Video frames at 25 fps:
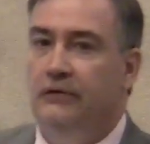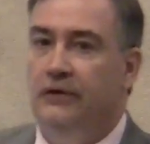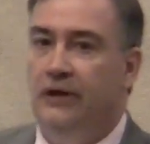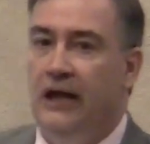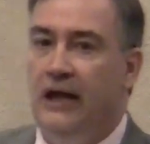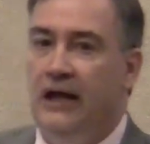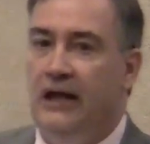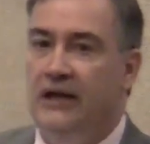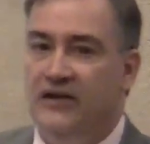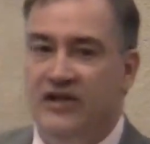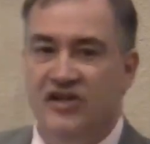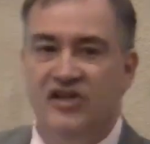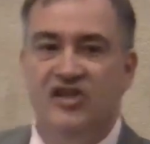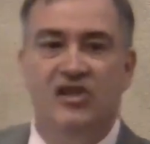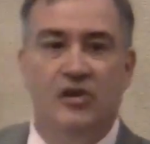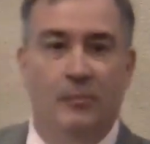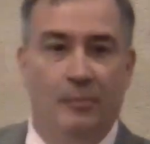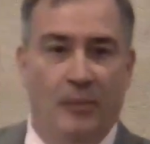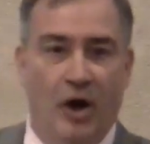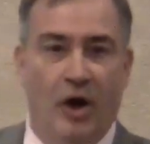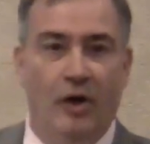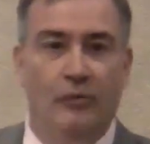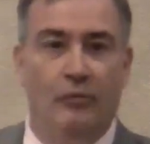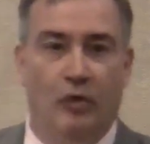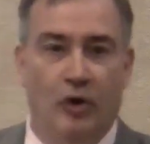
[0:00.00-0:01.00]
Okay, and this is the
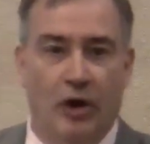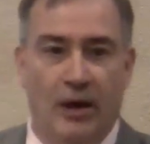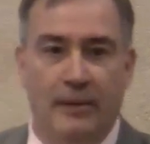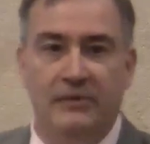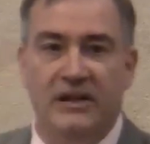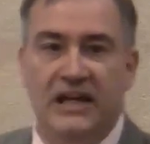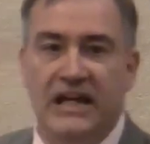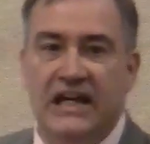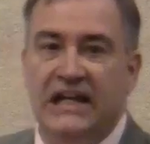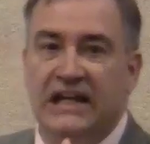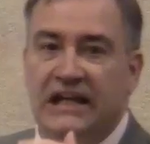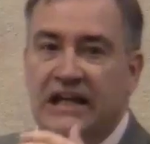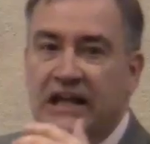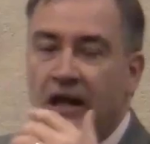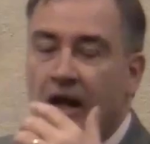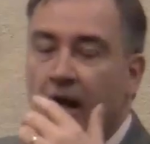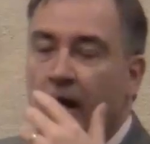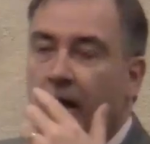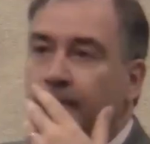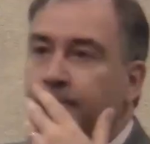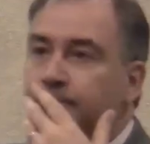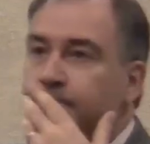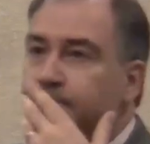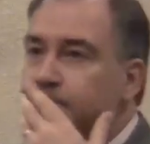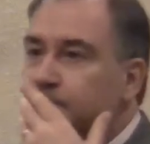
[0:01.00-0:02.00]
part where I'm keying in on.